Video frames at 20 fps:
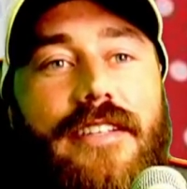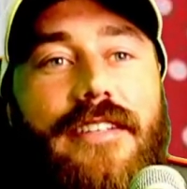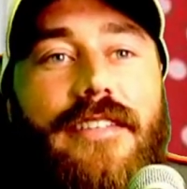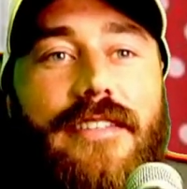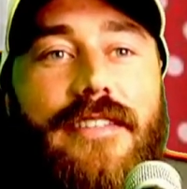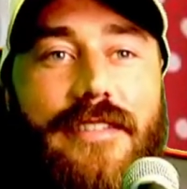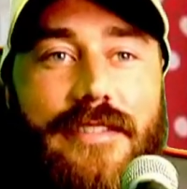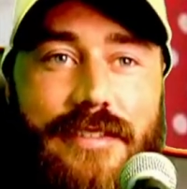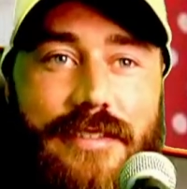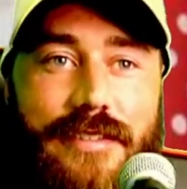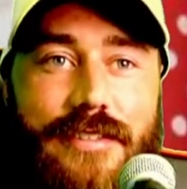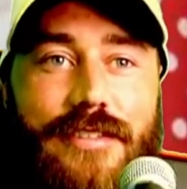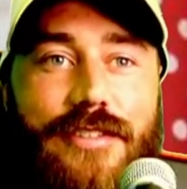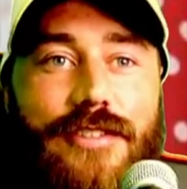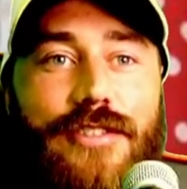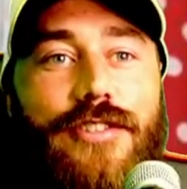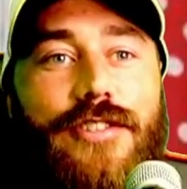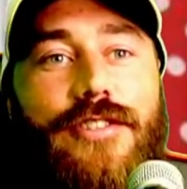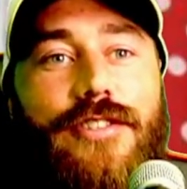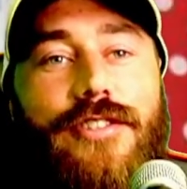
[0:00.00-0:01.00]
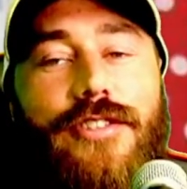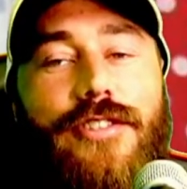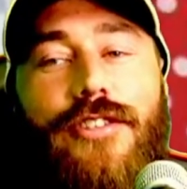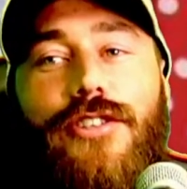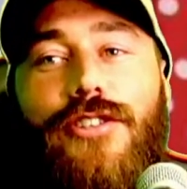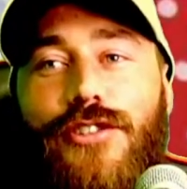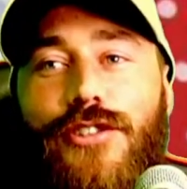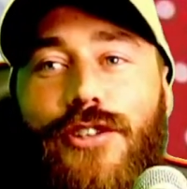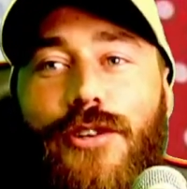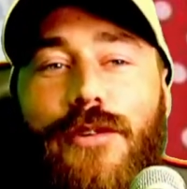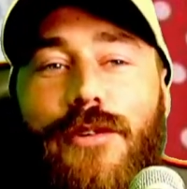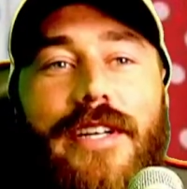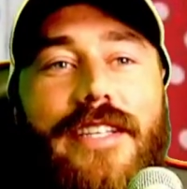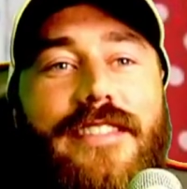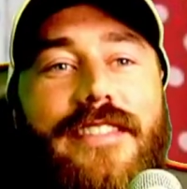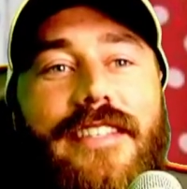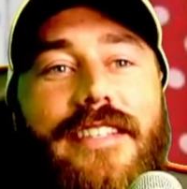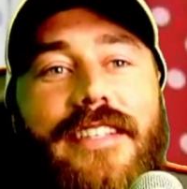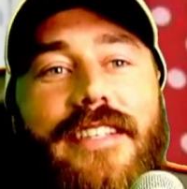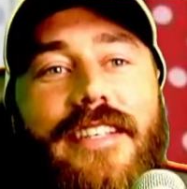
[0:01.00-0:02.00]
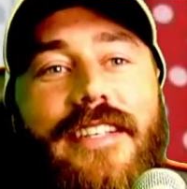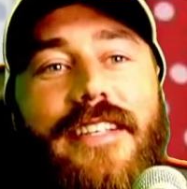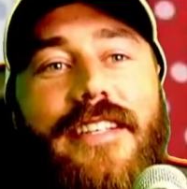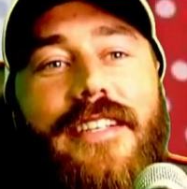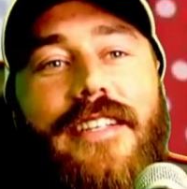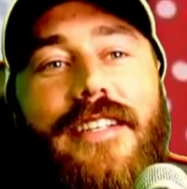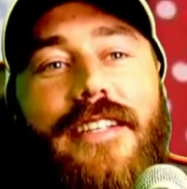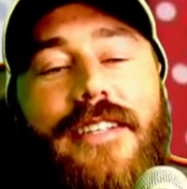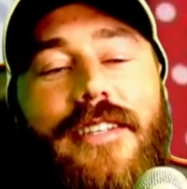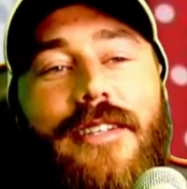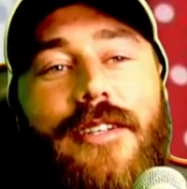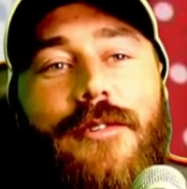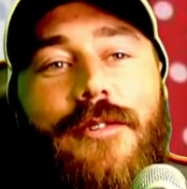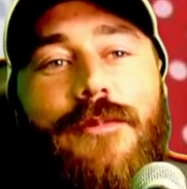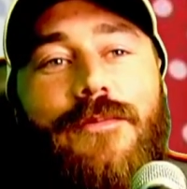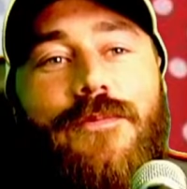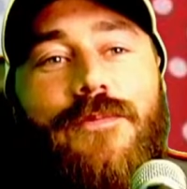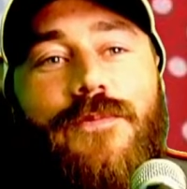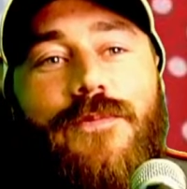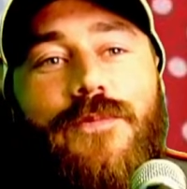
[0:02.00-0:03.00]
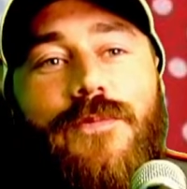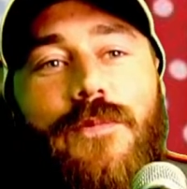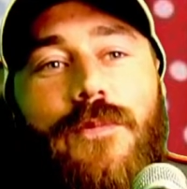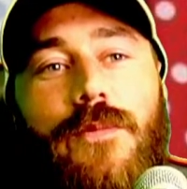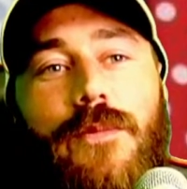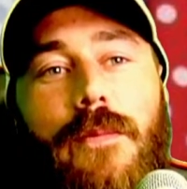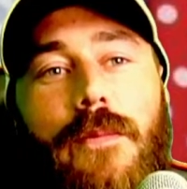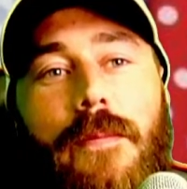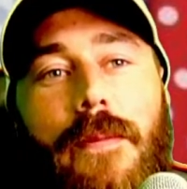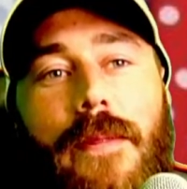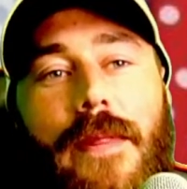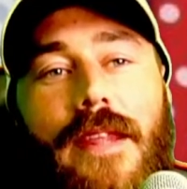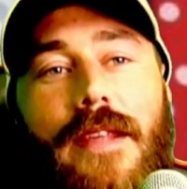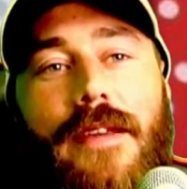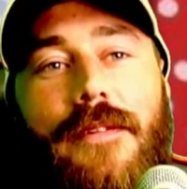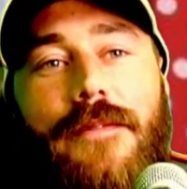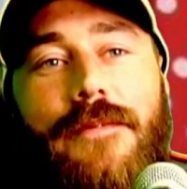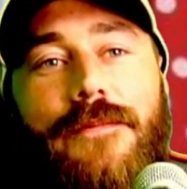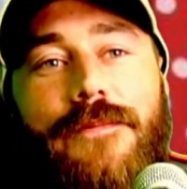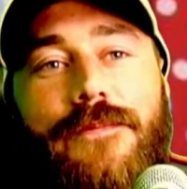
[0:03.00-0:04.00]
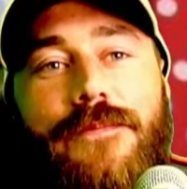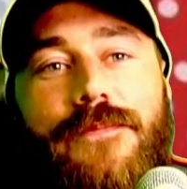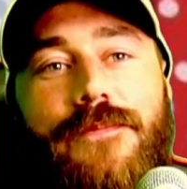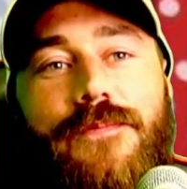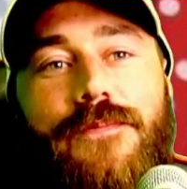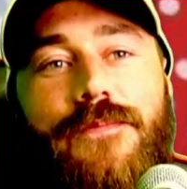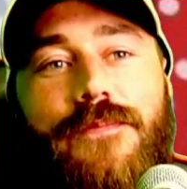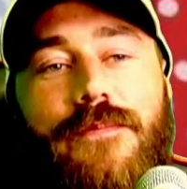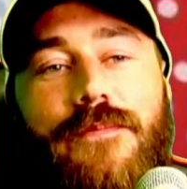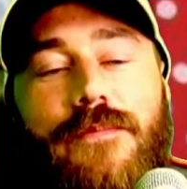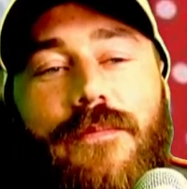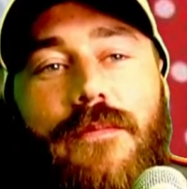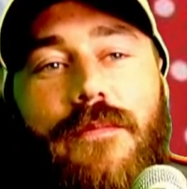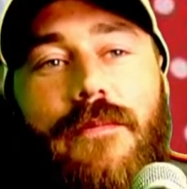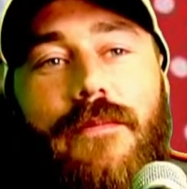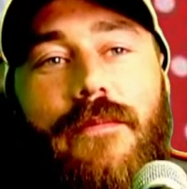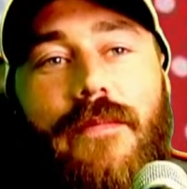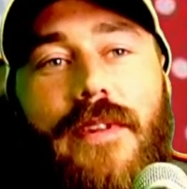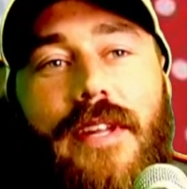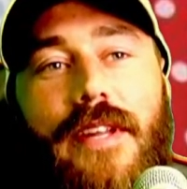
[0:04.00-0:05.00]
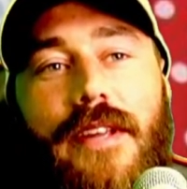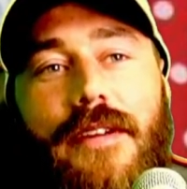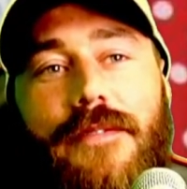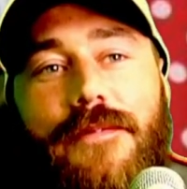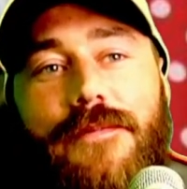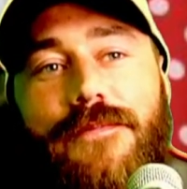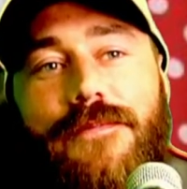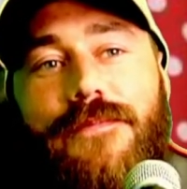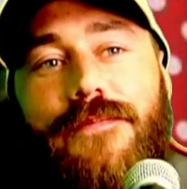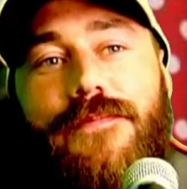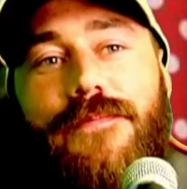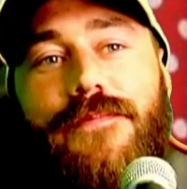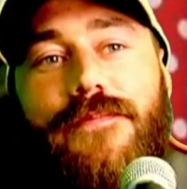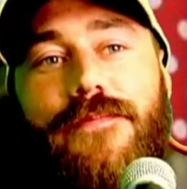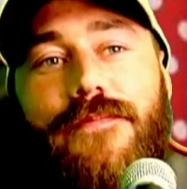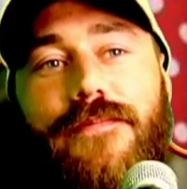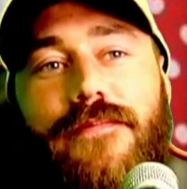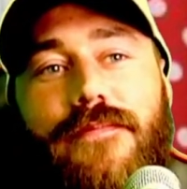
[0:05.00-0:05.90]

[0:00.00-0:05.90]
Yeah, that's huge. Yeah, you know what? That day, I remember Havelberg actually. Havelberg went down,